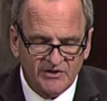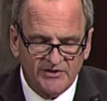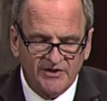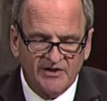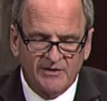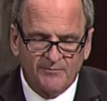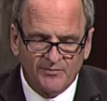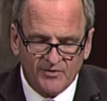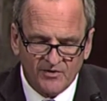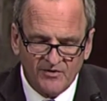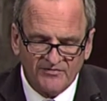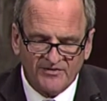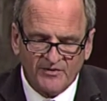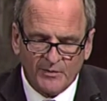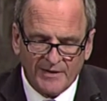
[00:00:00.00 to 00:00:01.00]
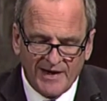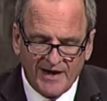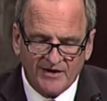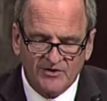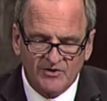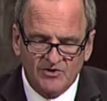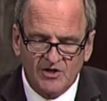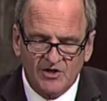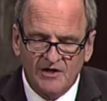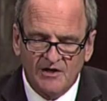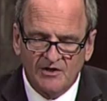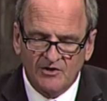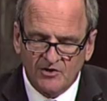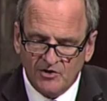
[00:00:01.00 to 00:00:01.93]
utility could prove that the reactors